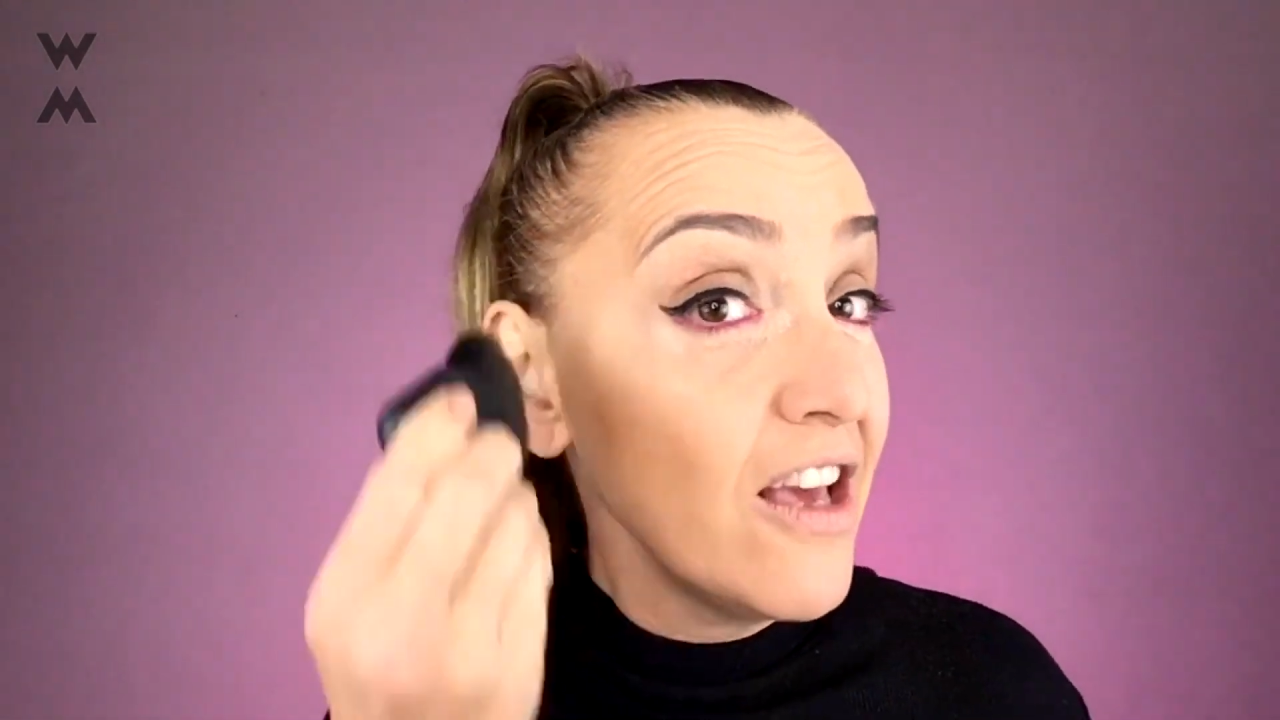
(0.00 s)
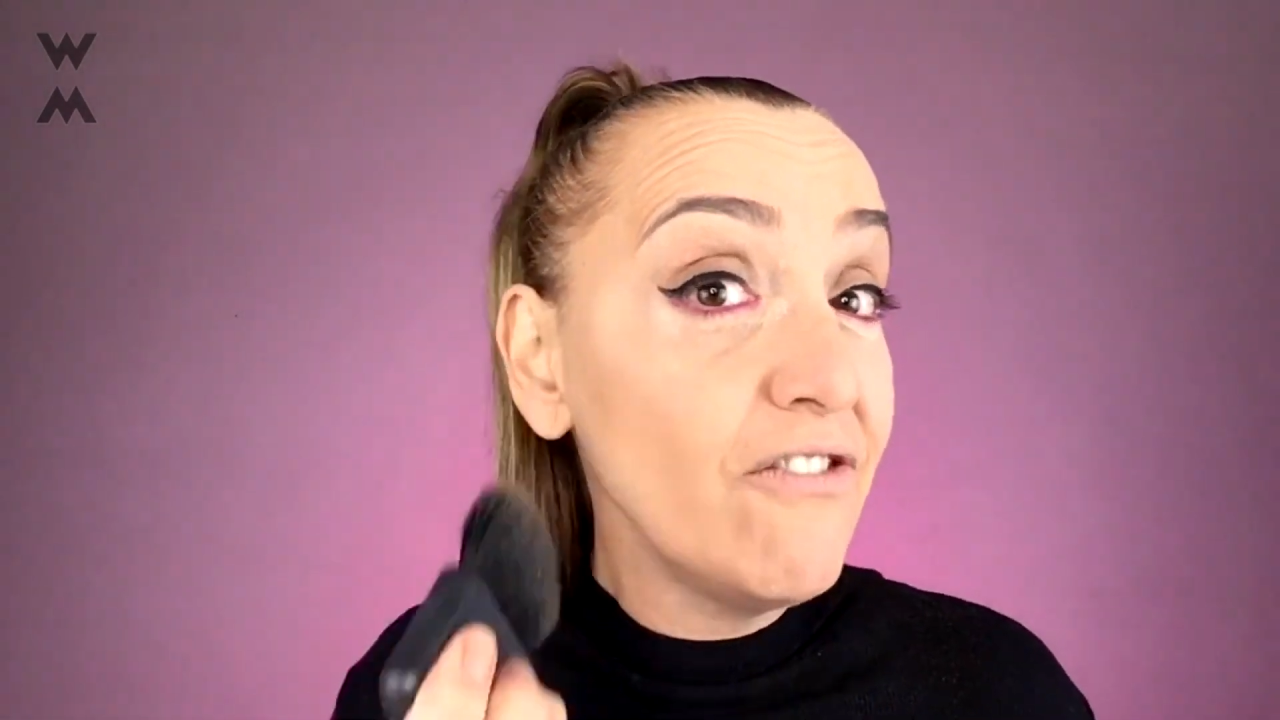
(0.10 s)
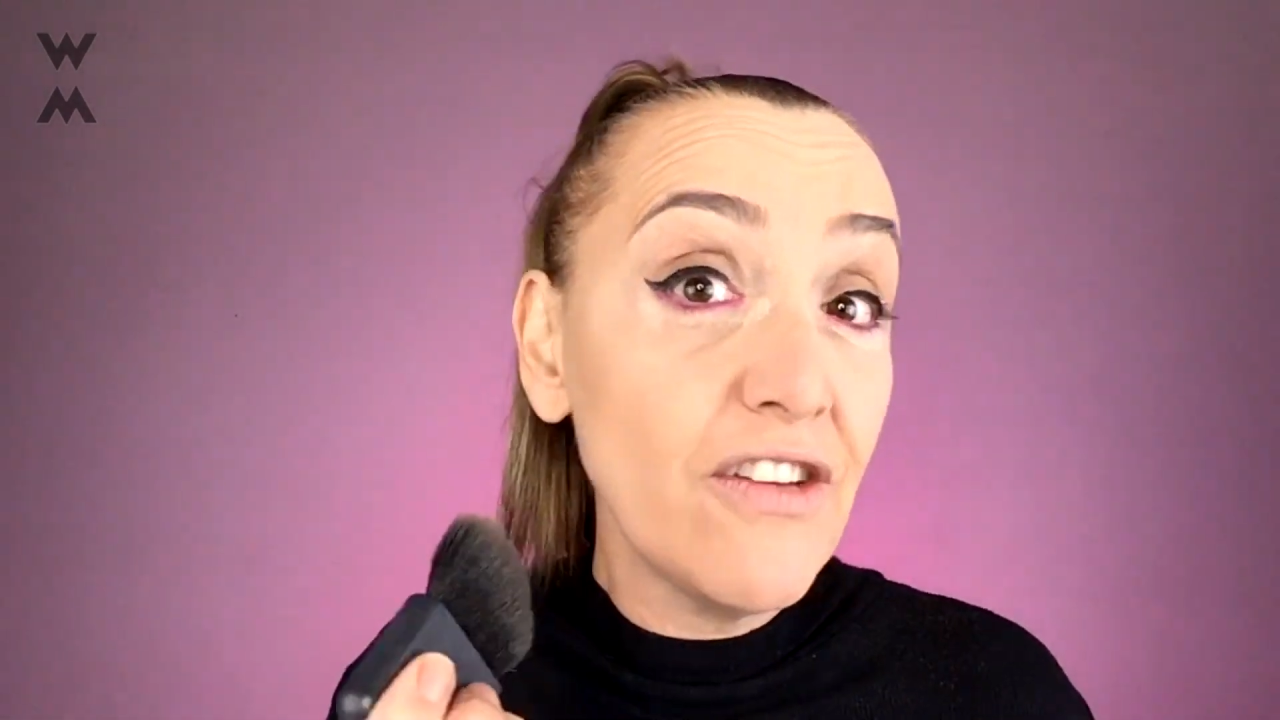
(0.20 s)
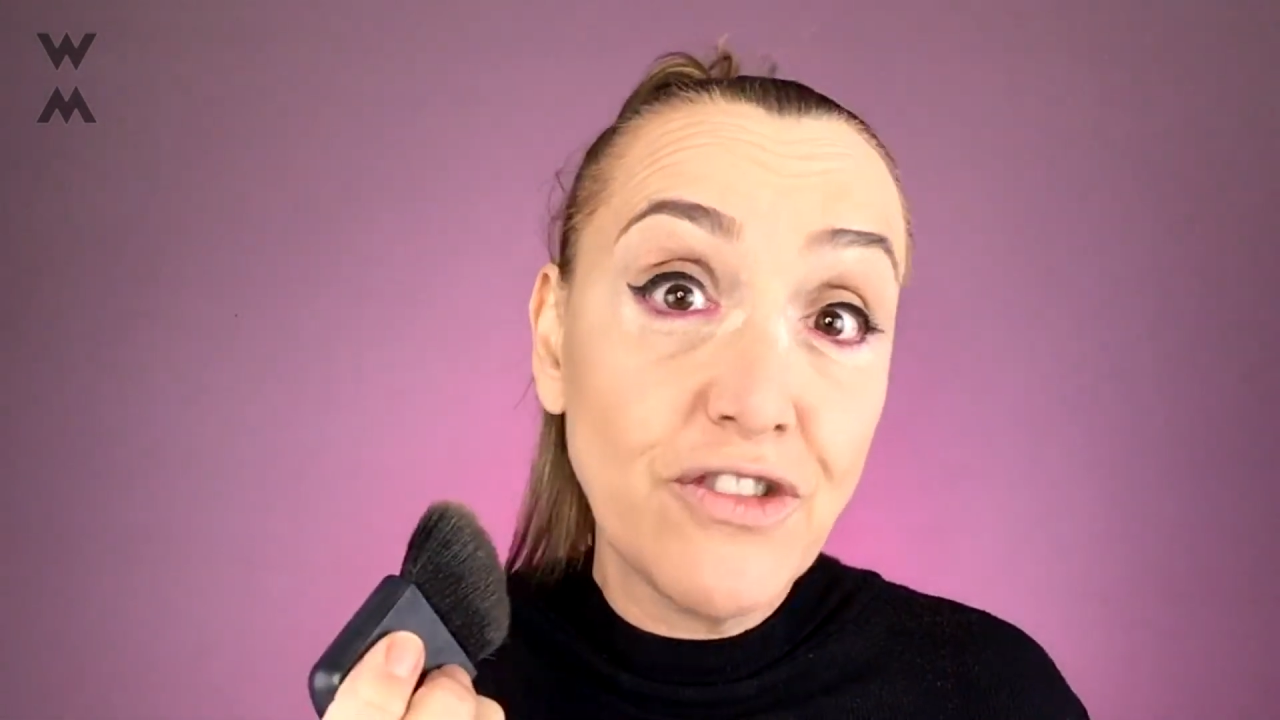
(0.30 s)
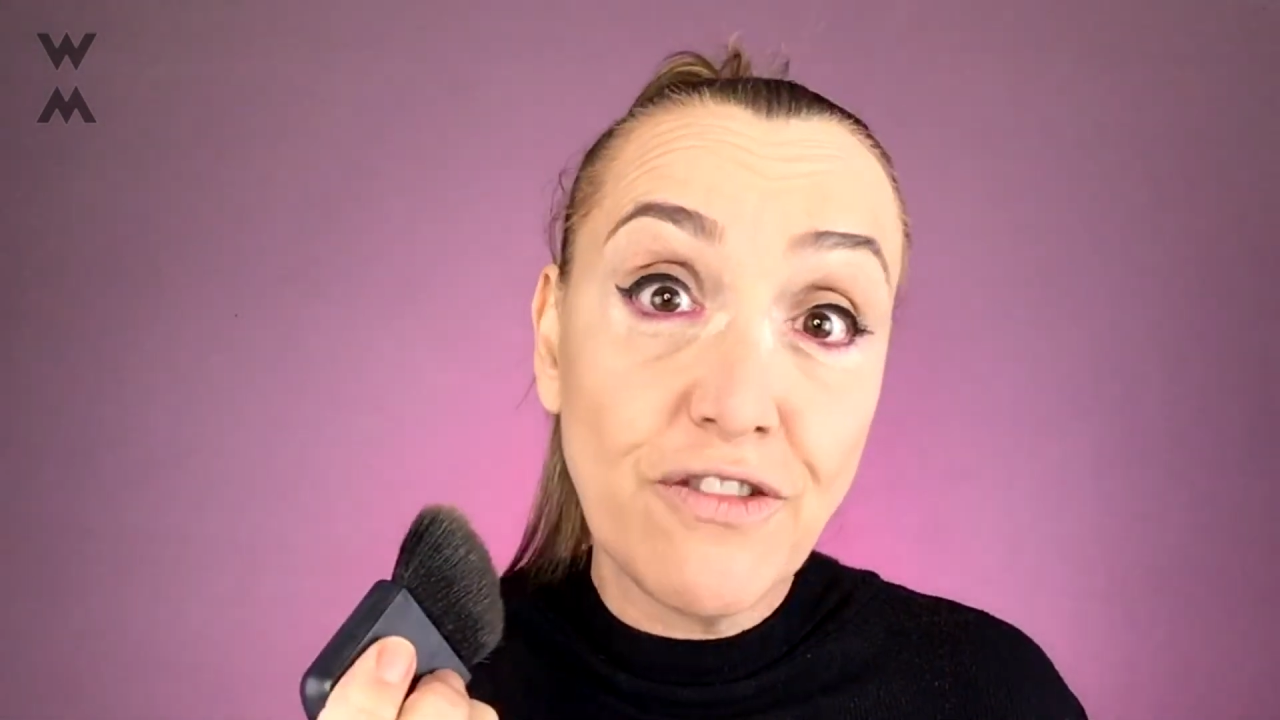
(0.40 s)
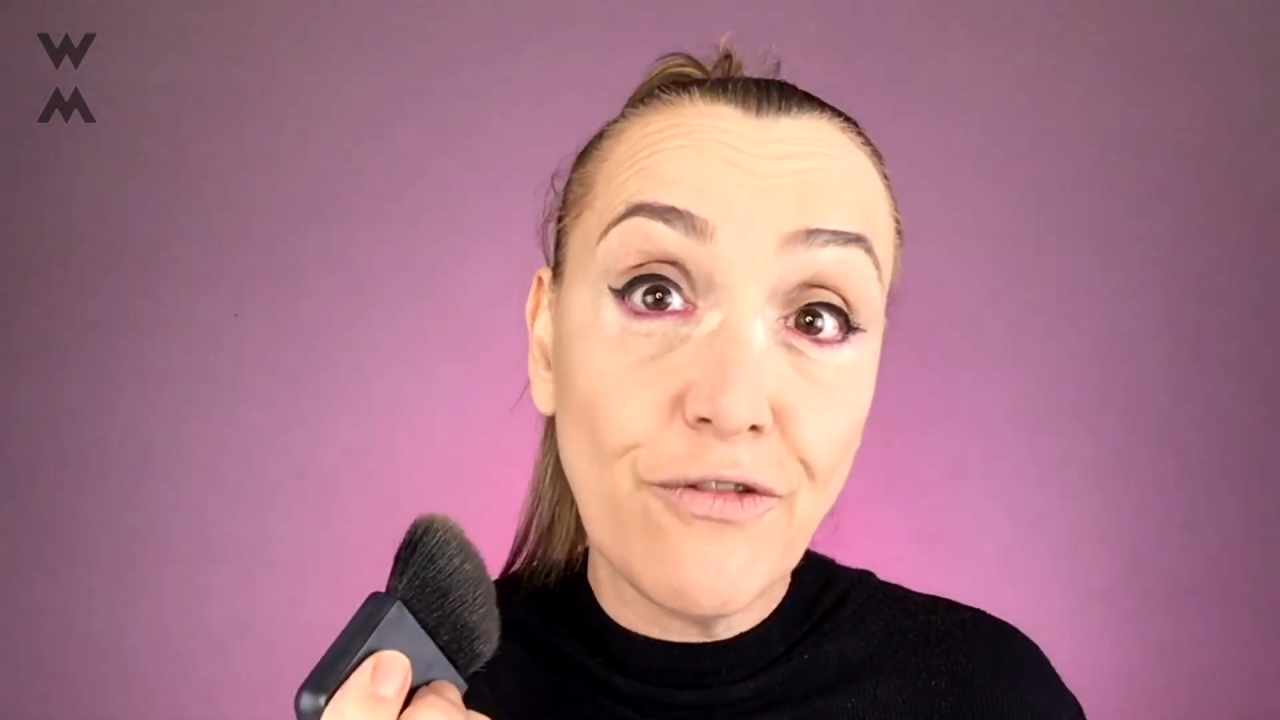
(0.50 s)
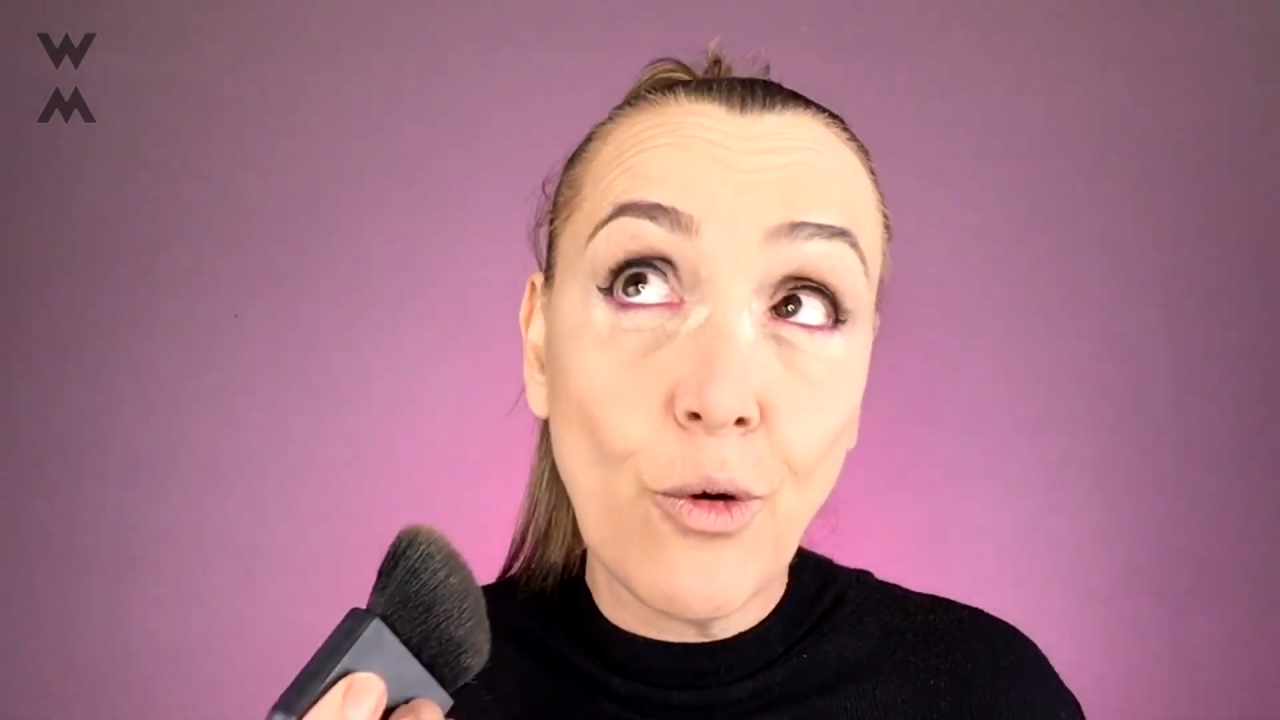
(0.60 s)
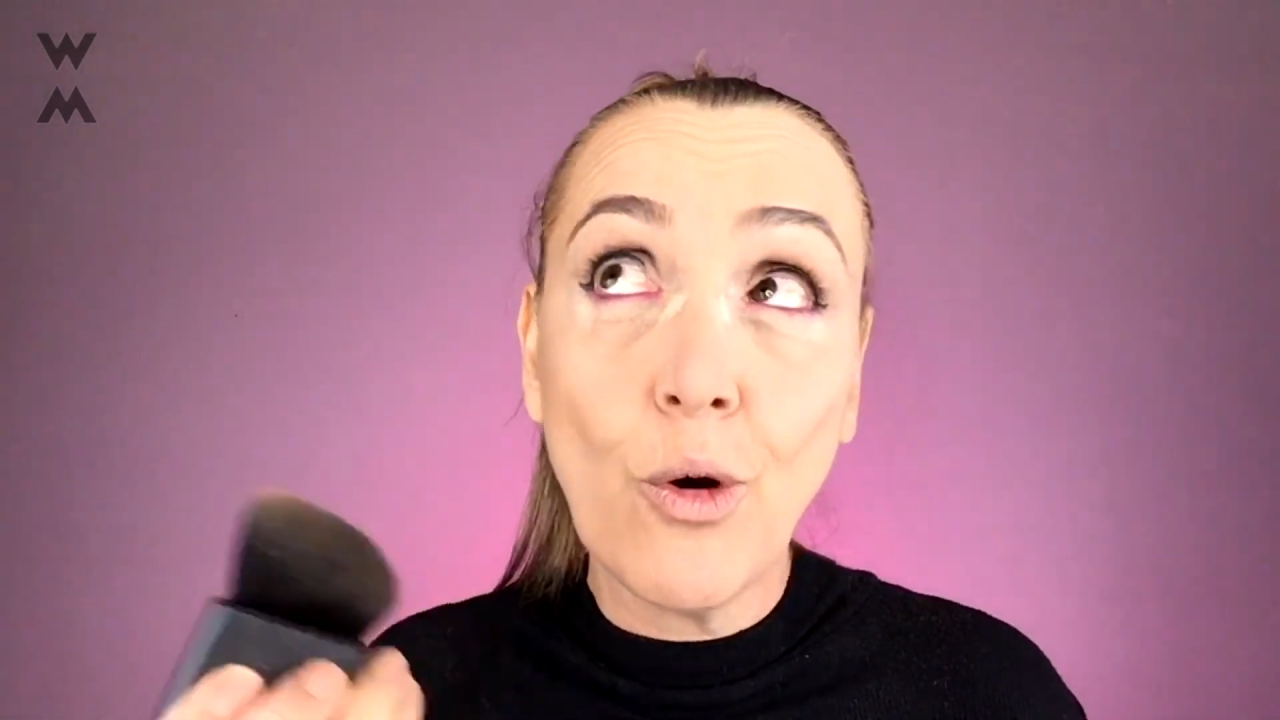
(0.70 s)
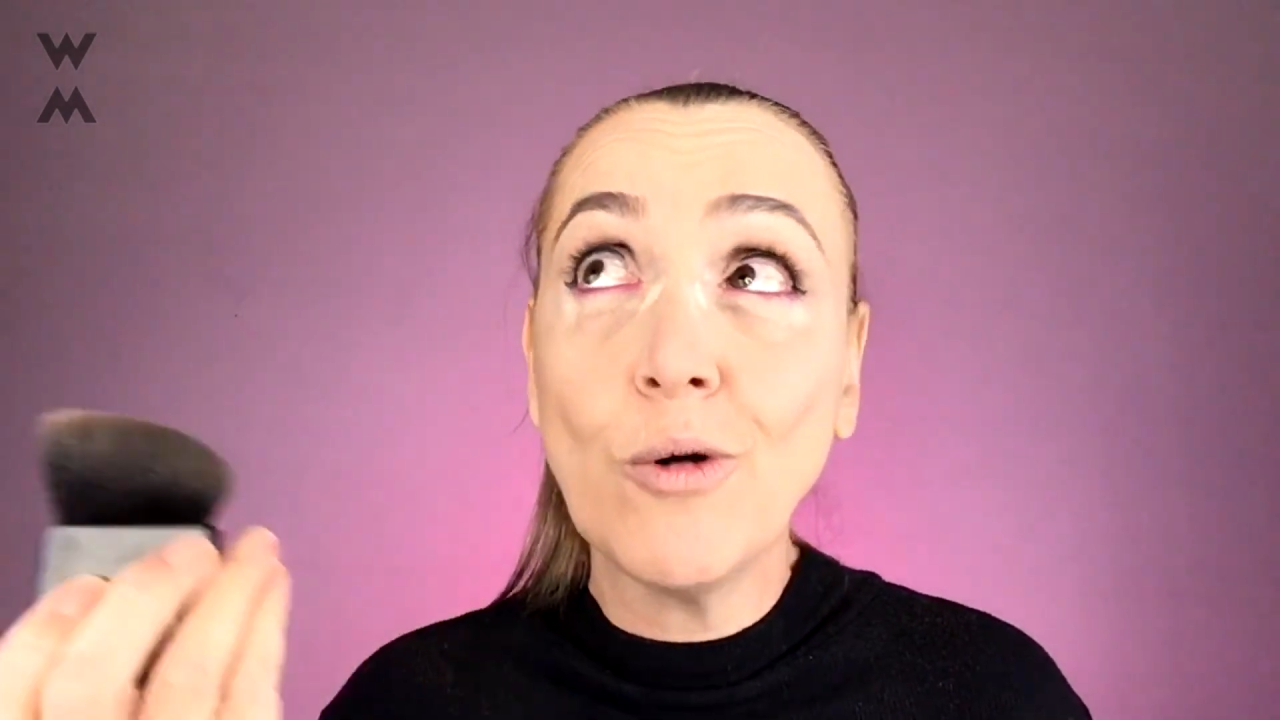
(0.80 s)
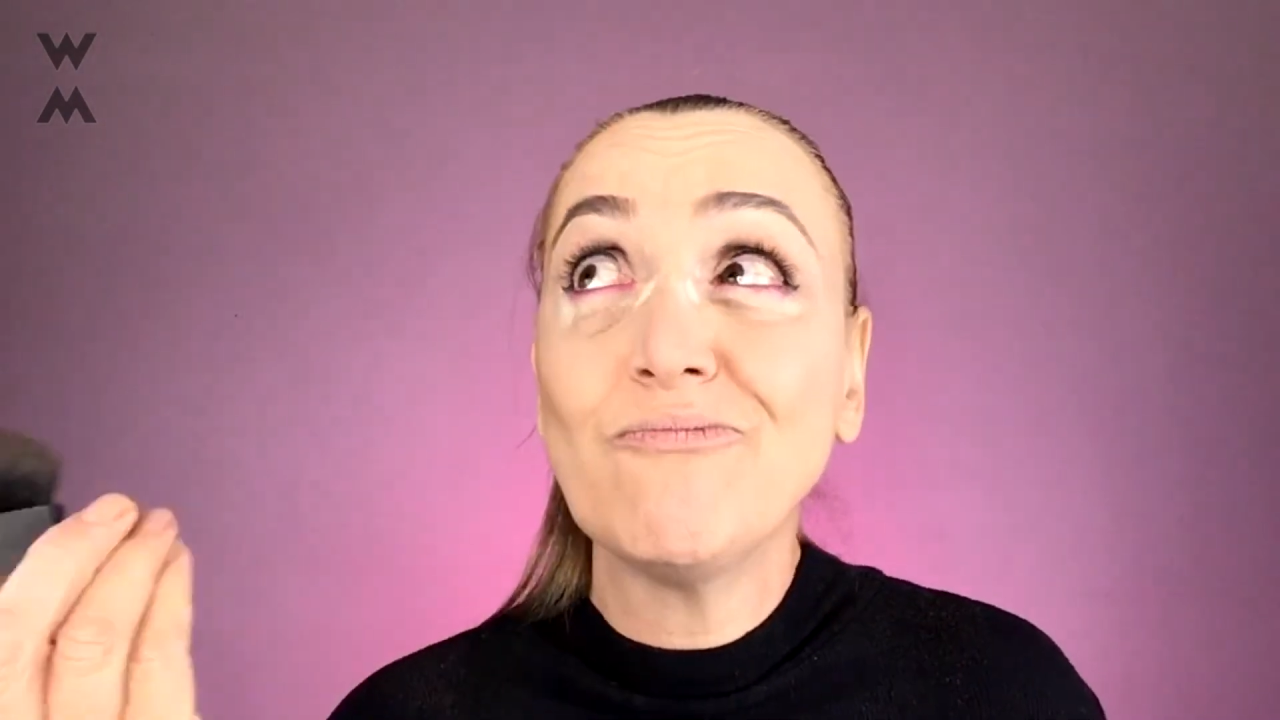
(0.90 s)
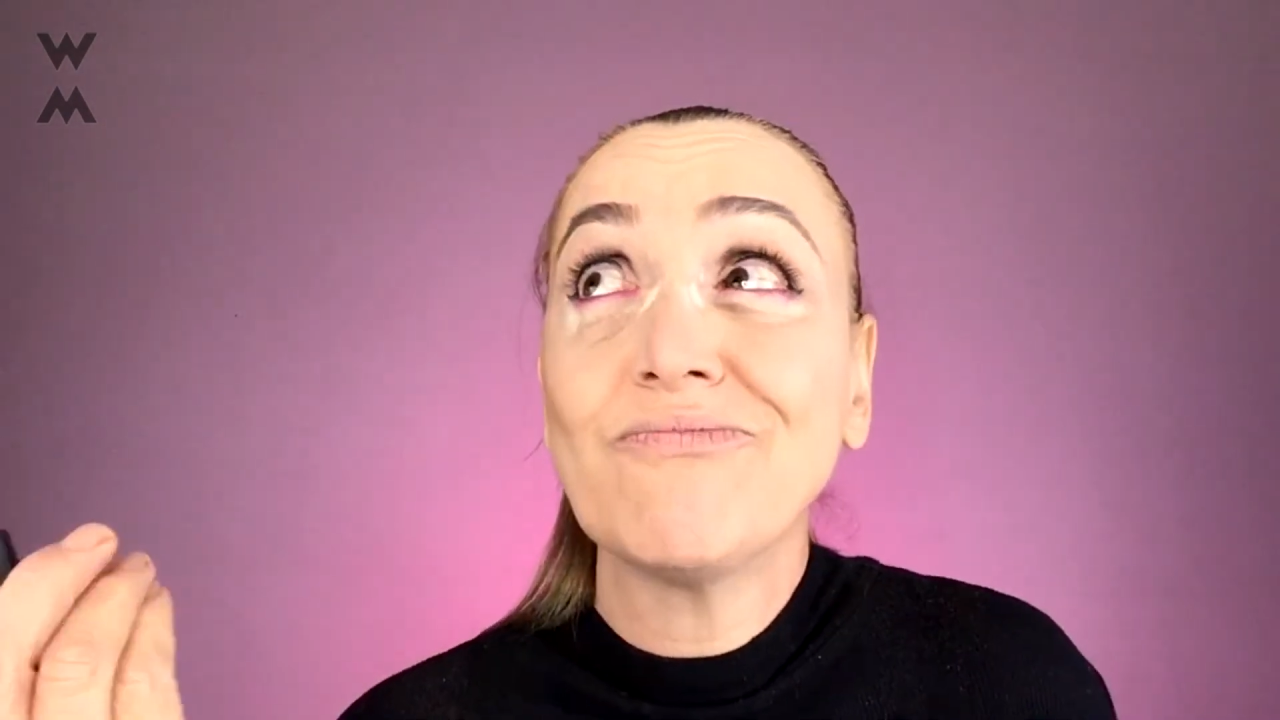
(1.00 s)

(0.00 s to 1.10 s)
54,